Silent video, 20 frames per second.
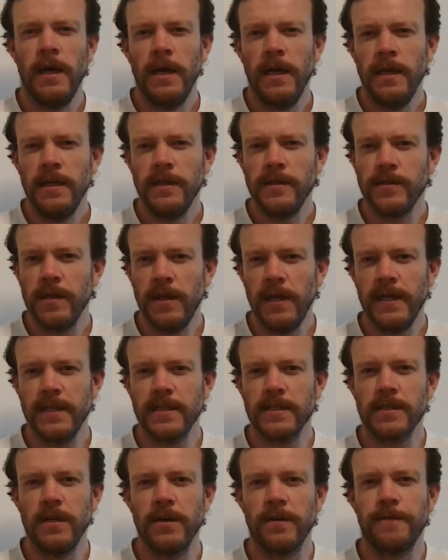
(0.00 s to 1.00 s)
So
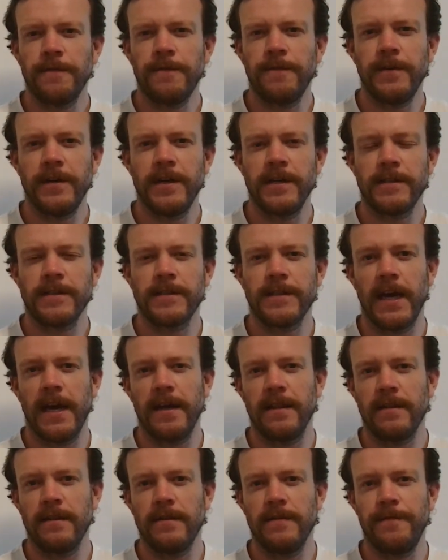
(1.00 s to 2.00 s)
let's look first
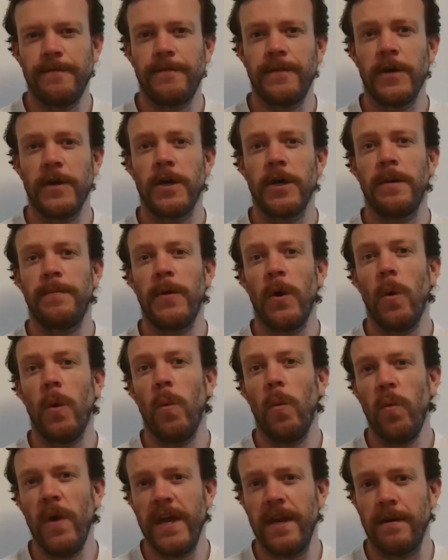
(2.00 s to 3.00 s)
at the verb
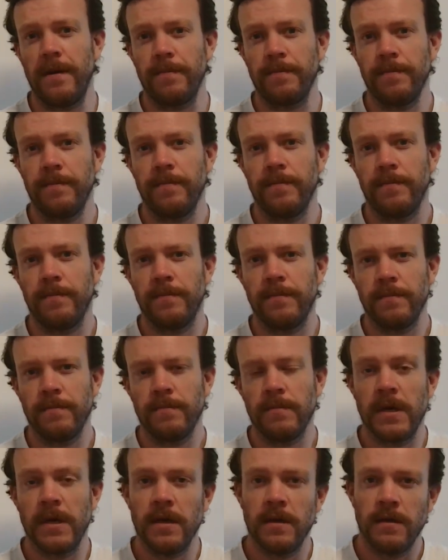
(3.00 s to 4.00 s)
win.
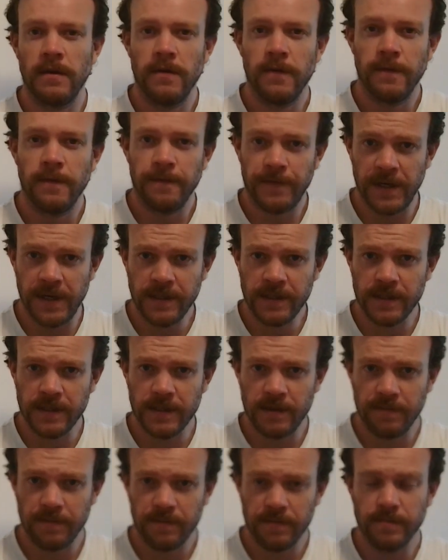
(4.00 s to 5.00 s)

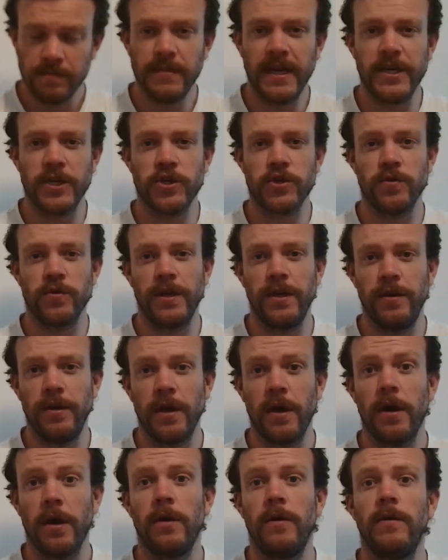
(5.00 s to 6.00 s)
First, make sure you
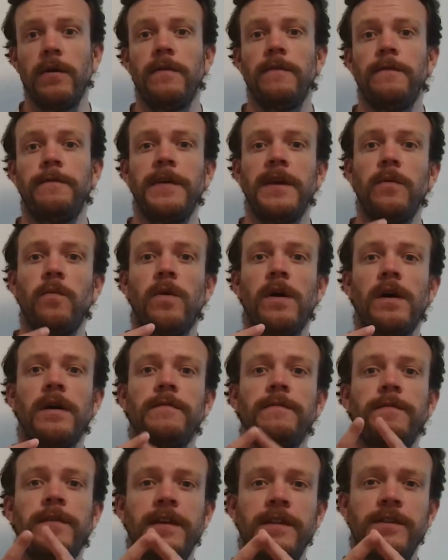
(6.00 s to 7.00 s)
know V1,
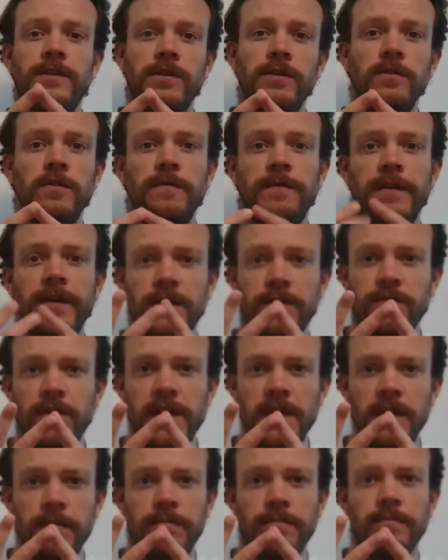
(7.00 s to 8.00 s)
V2, V3,
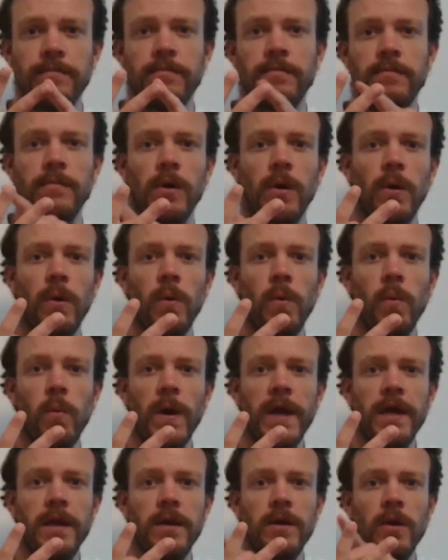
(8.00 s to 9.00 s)

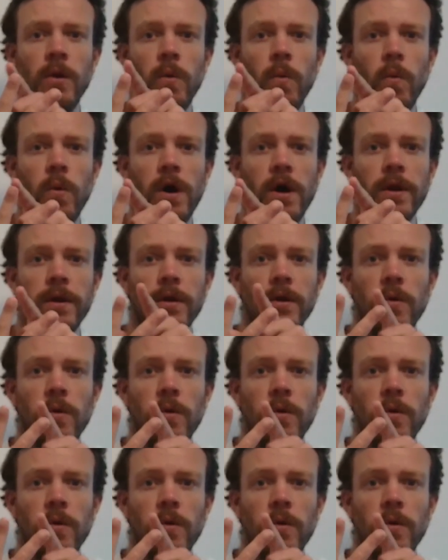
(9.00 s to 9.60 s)
win, won,